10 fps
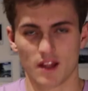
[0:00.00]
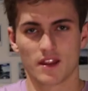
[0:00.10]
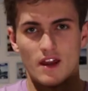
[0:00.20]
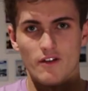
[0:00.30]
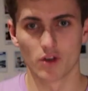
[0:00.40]

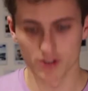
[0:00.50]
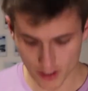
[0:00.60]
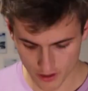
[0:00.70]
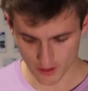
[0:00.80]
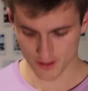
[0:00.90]
They've also
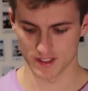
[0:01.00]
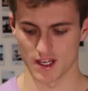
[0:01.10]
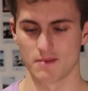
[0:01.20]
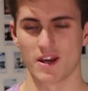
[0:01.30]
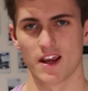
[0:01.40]
got the
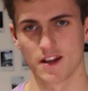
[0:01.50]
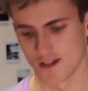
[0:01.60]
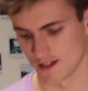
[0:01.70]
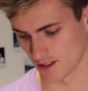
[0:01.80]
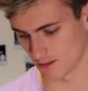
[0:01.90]
same
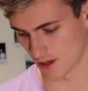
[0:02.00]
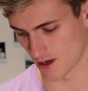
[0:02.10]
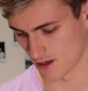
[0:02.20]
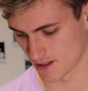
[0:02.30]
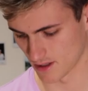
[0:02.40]
anti-slip
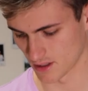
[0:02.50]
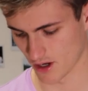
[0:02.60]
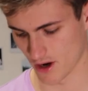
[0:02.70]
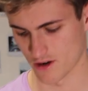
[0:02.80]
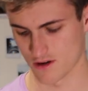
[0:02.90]

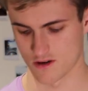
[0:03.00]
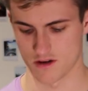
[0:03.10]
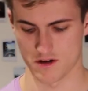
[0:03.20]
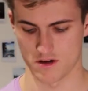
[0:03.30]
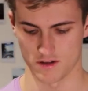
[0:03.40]
silicone
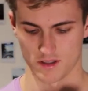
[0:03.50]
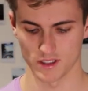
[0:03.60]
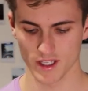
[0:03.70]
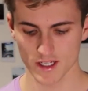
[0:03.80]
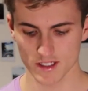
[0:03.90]
on the
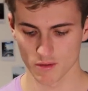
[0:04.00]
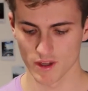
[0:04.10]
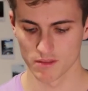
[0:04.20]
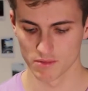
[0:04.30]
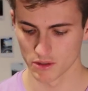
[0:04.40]
legs where the
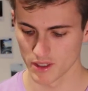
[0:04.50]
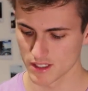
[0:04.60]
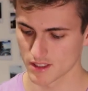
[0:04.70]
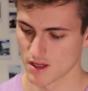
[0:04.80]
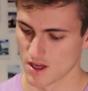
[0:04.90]
blue
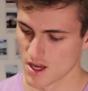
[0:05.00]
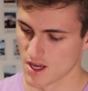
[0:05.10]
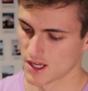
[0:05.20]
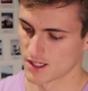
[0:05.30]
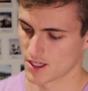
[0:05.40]
is,
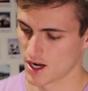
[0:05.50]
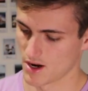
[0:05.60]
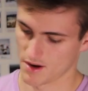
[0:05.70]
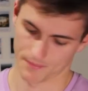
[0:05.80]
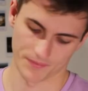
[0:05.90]
so
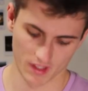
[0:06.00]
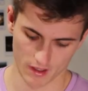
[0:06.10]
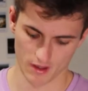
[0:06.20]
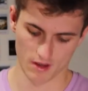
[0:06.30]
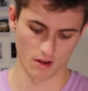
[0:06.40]

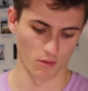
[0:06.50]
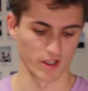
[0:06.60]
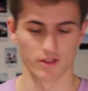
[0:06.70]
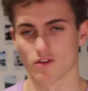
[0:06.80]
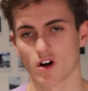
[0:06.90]
when
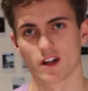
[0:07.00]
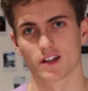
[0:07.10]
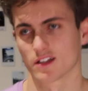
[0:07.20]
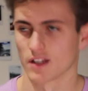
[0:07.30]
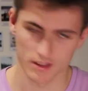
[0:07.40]
you're riding
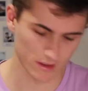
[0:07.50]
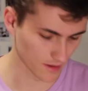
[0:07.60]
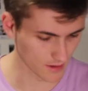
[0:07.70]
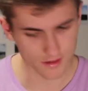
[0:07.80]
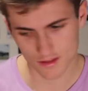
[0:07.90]
it
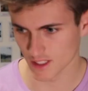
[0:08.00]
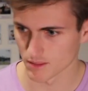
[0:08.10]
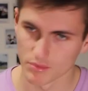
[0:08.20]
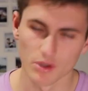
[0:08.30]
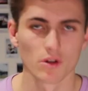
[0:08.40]
doesn't
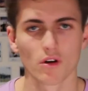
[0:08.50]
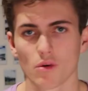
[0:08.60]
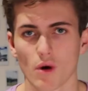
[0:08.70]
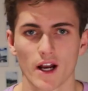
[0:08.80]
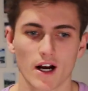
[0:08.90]
pull all the
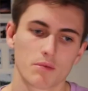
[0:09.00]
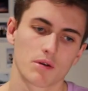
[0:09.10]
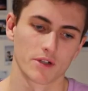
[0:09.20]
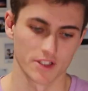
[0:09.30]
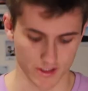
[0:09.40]
way up
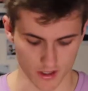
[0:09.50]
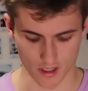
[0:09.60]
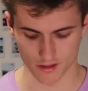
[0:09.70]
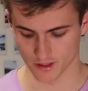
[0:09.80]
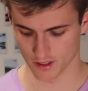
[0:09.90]
when you're
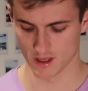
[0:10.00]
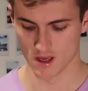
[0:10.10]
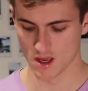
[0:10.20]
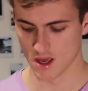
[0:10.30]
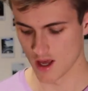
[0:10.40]
cycling,
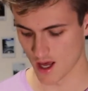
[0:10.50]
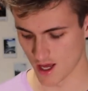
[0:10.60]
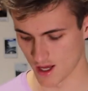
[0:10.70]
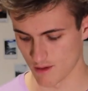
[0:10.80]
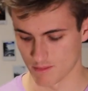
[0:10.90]

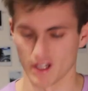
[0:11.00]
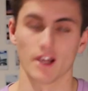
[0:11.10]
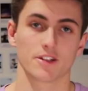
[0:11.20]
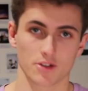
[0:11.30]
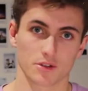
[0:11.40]
but
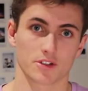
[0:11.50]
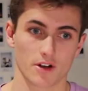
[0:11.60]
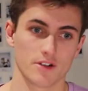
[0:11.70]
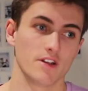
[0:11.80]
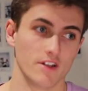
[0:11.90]
it's also,
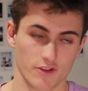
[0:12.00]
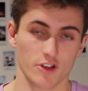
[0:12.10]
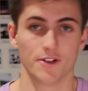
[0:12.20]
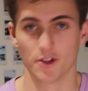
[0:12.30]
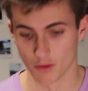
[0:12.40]
if you
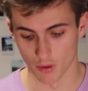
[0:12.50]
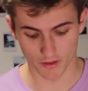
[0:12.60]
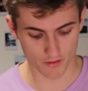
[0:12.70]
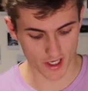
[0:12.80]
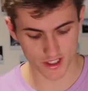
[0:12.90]
do want to
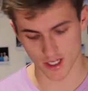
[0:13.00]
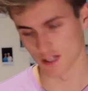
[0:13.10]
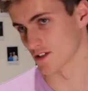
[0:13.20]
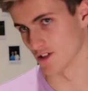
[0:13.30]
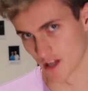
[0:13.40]

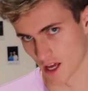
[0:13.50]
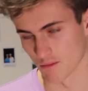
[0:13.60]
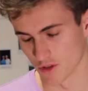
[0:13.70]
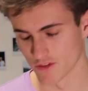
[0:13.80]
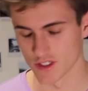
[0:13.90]
readjust, you can
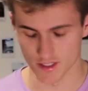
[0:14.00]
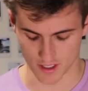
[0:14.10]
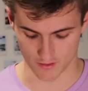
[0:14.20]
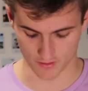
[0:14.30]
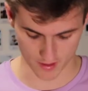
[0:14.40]
move it
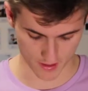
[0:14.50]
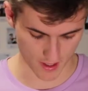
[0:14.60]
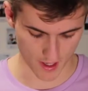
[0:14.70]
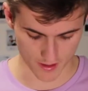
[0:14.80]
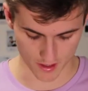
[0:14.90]
yourself.
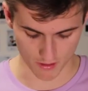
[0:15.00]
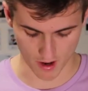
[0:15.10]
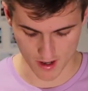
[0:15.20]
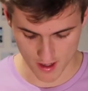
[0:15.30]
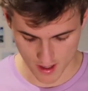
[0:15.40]
It's a great